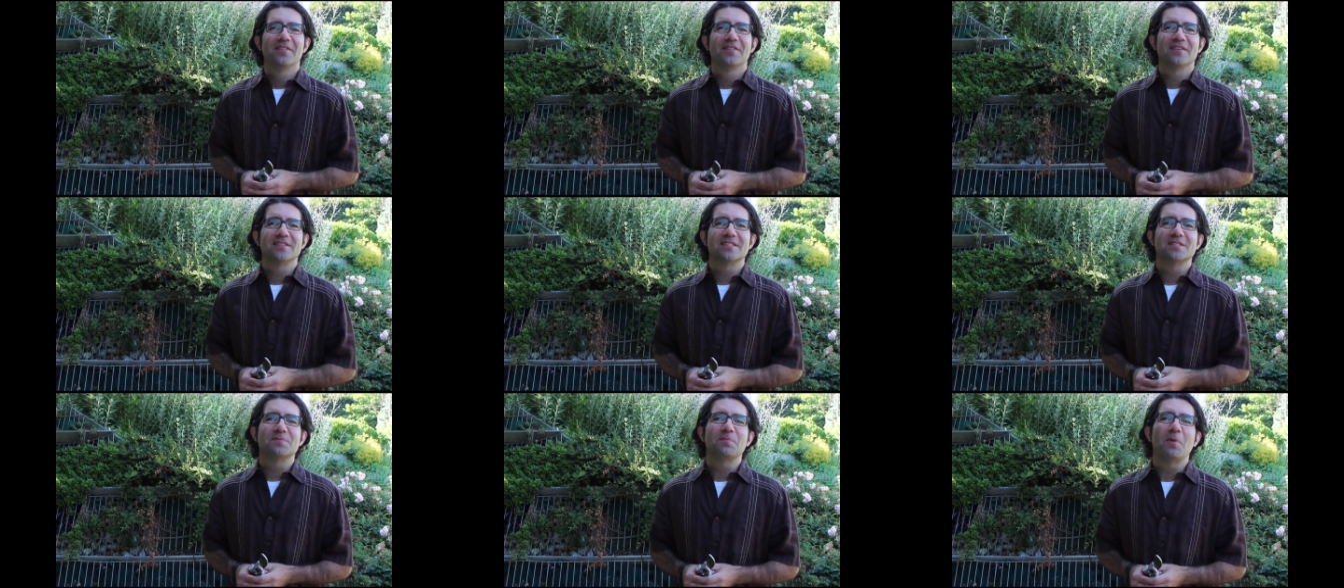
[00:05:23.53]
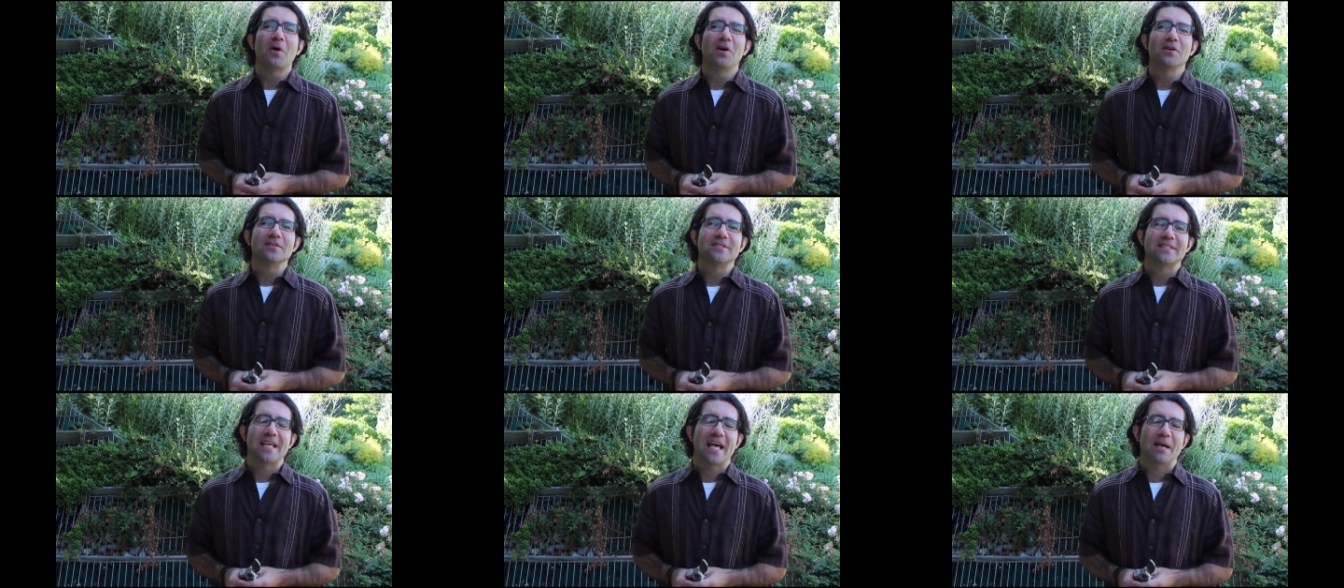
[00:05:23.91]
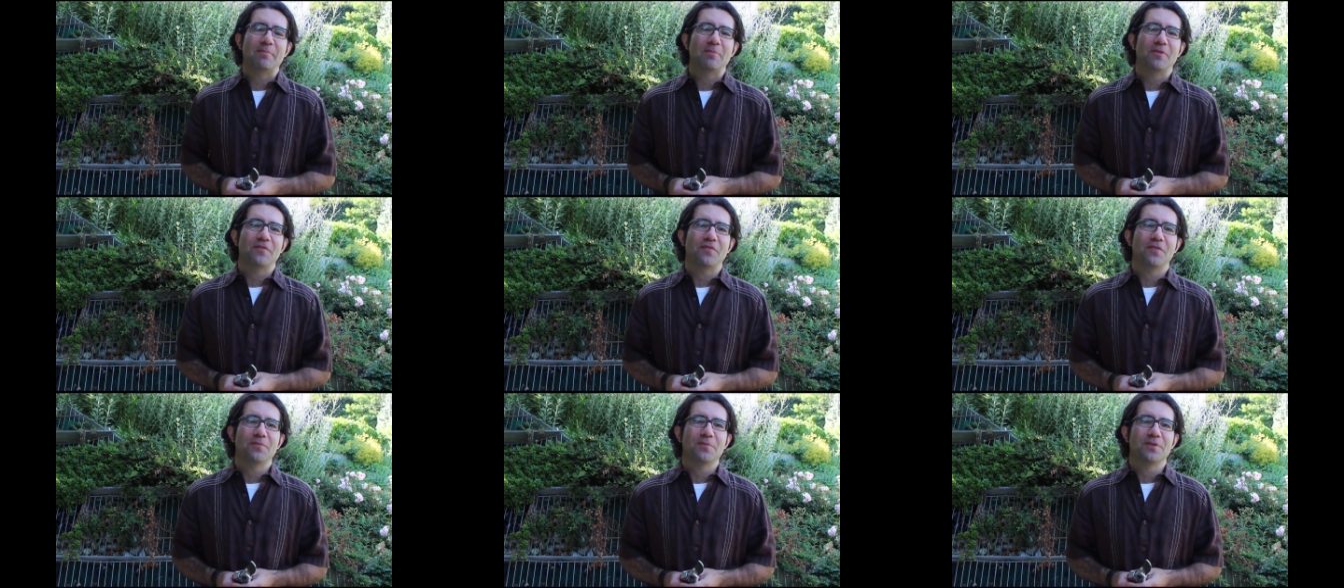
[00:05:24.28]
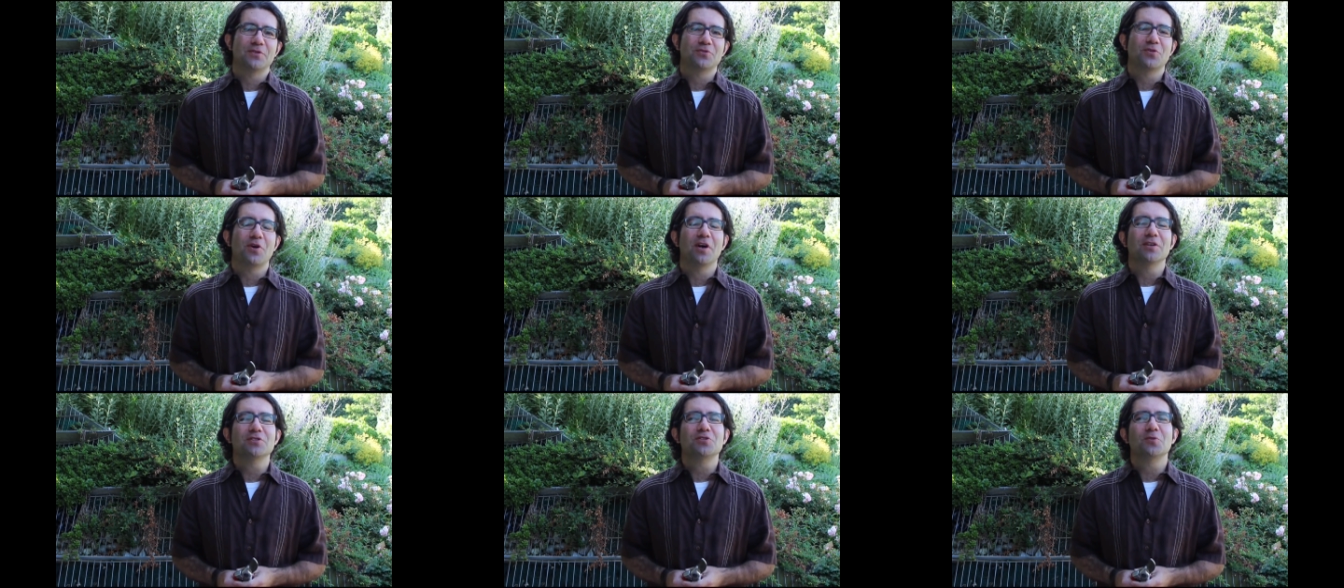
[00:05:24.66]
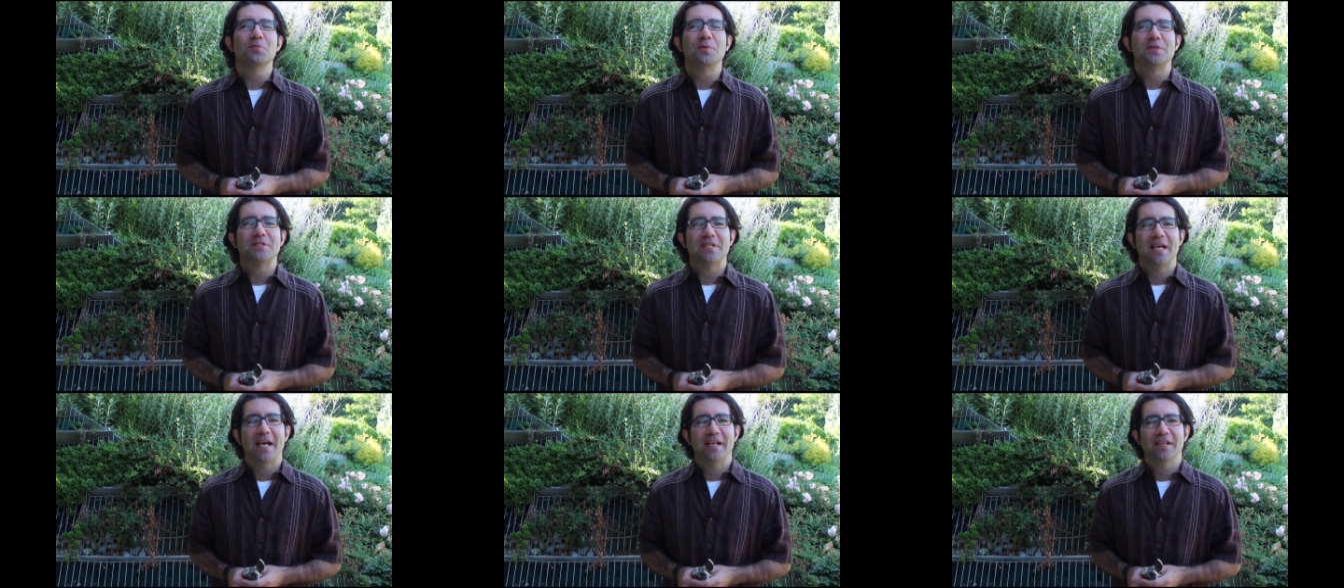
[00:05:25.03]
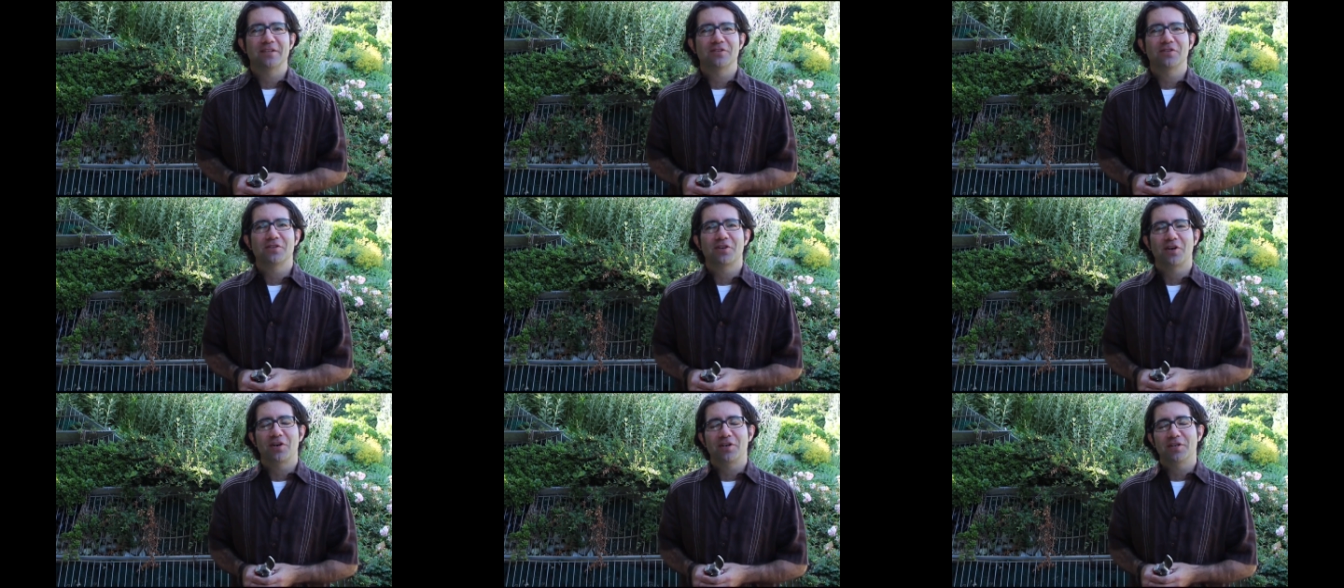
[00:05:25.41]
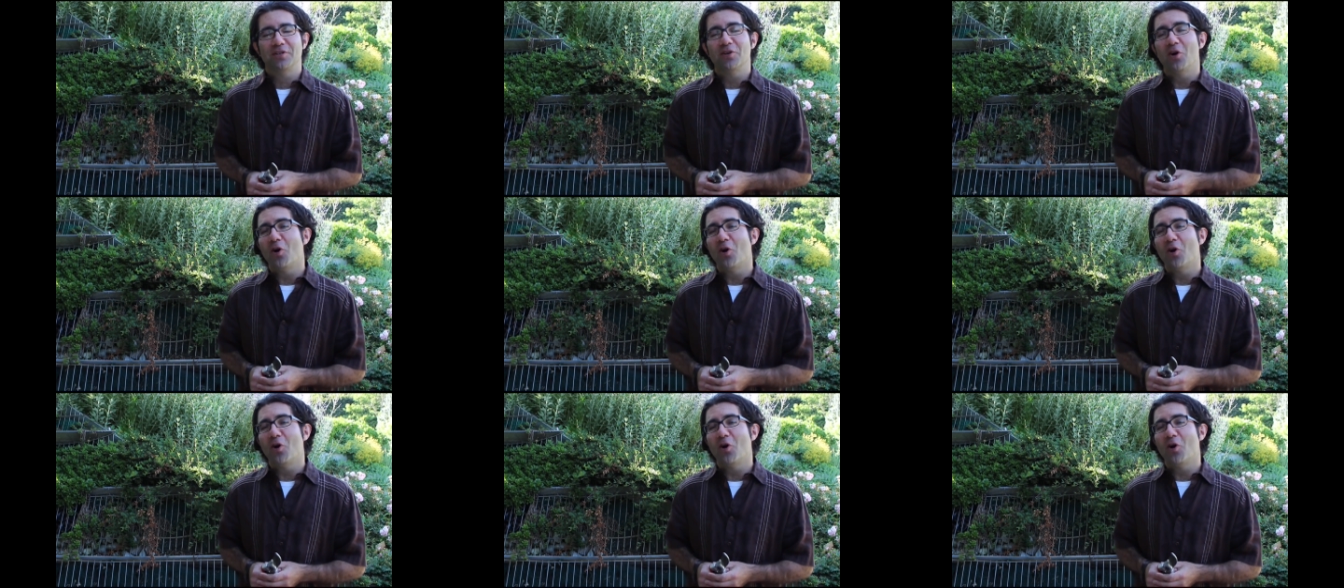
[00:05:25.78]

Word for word: This is Paul Zammit from the Toronto Botanical Garden,